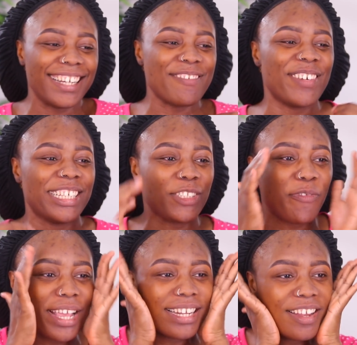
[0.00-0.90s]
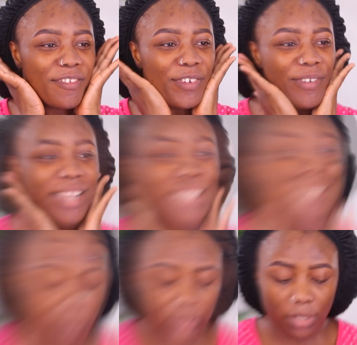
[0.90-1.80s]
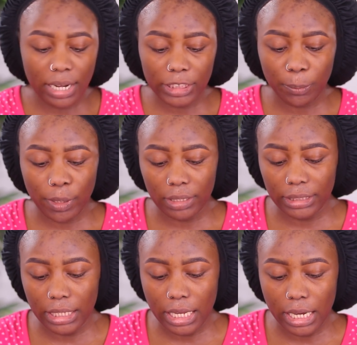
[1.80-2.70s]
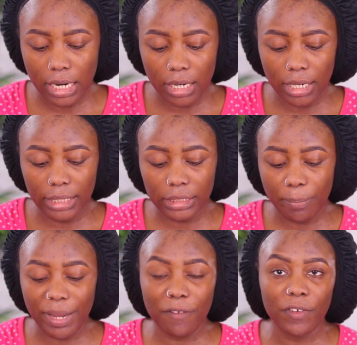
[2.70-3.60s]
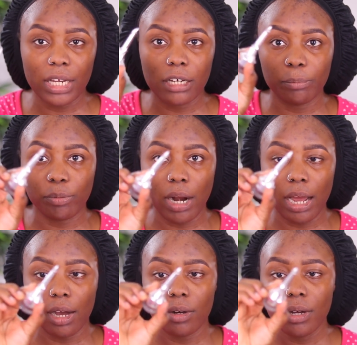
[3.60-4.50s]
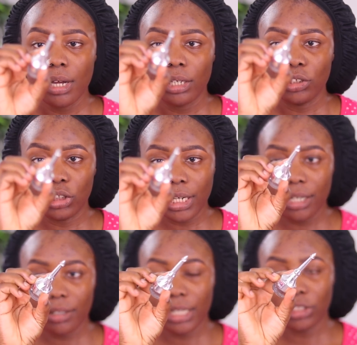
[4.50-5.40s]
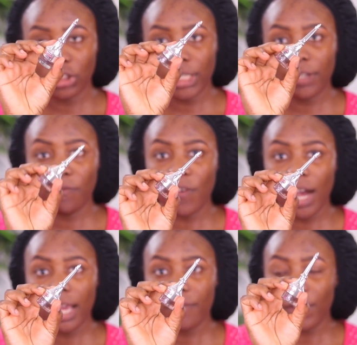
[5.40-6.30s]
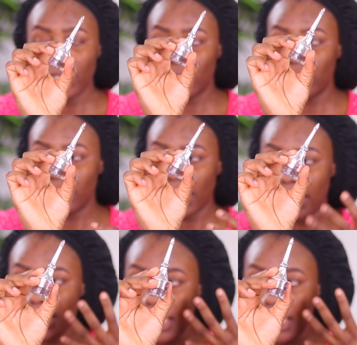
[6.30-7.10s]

but it's fading off already. Oh, so next product in here is the Benefit KaBrow gel in the shade 5 as you can